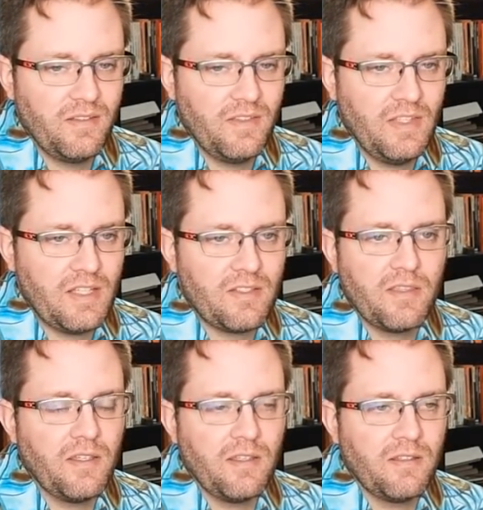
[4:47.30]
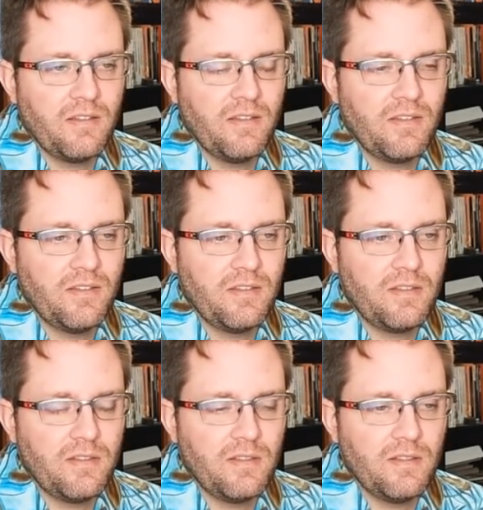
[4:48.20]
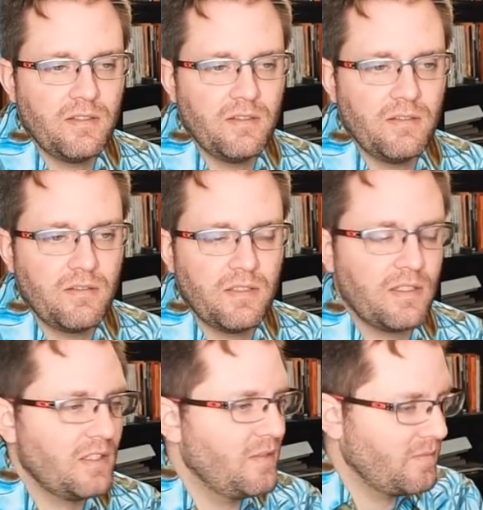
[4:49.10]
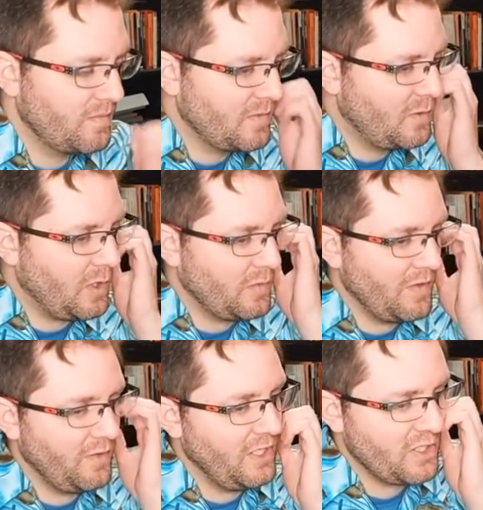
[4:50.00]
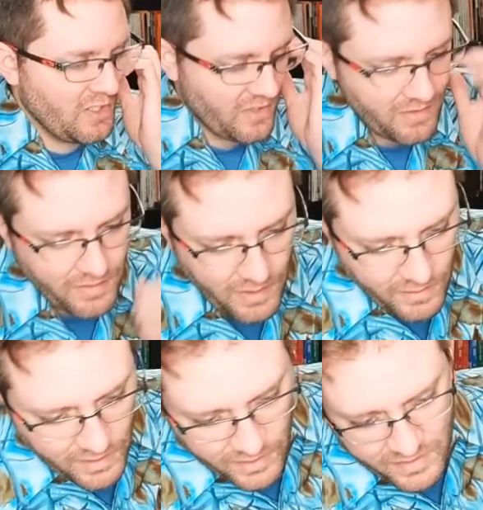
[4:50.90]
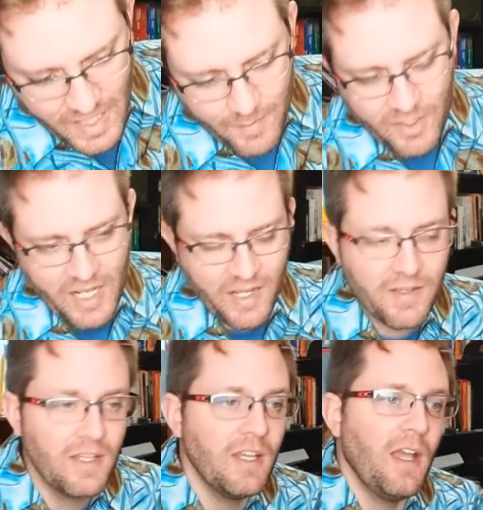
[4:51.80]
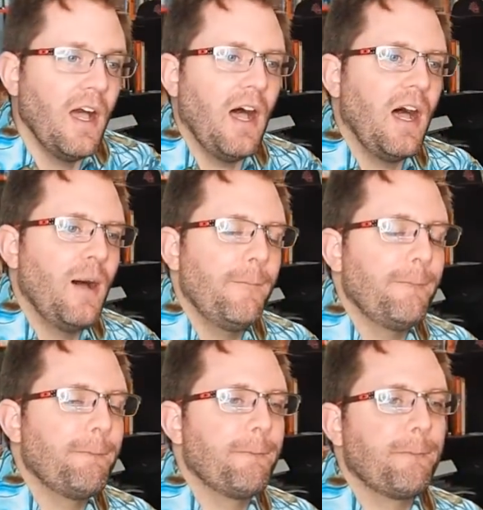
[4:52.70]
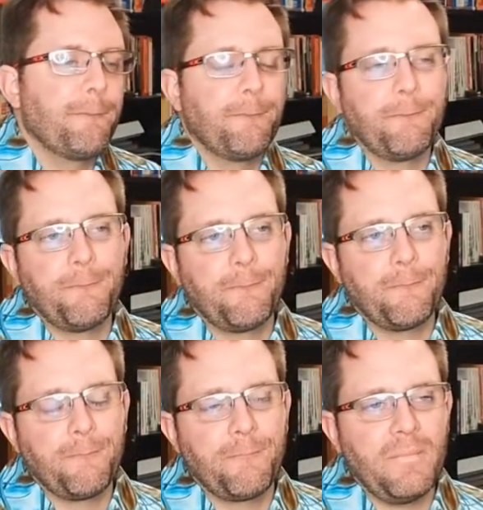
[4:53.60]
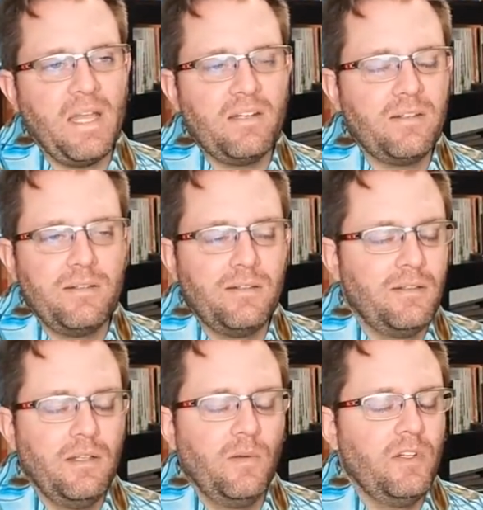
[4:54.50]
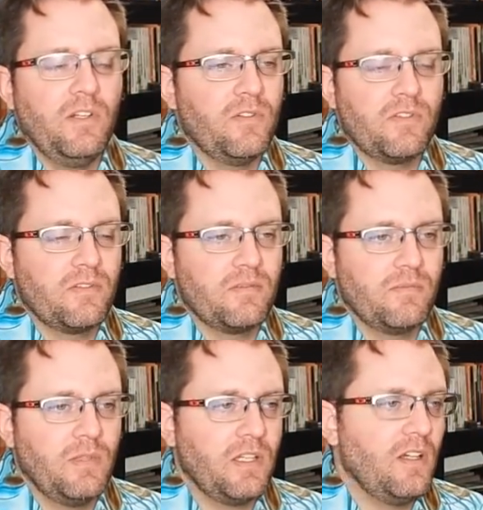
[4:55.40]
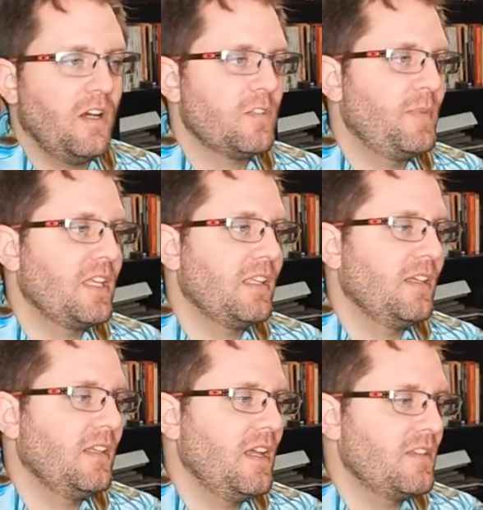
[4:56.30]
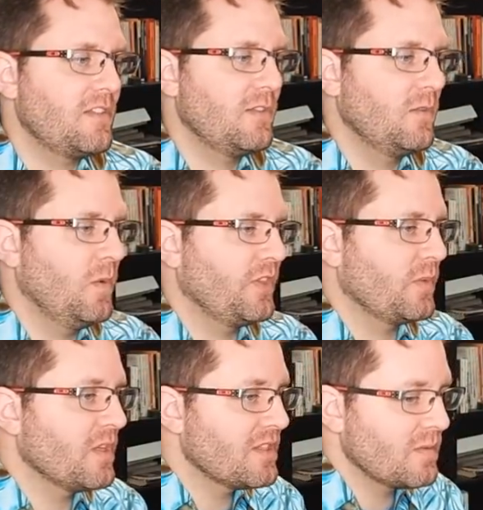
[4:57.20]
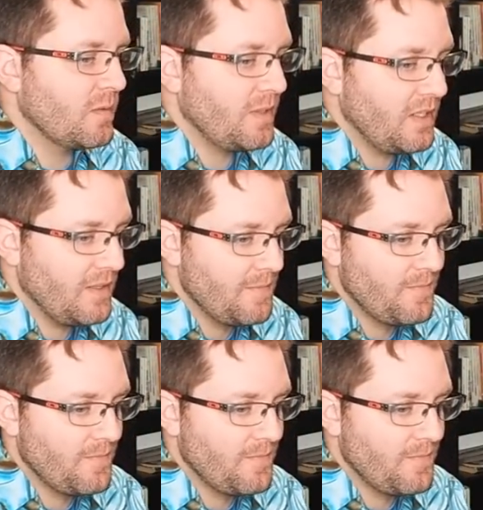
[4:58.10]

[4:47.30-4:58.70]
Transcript: that's the thing, is that uh, it's like that quote in Revelations no one will know the time or day. Um, I, no one knows. We can all speculate as to what the reasons will be,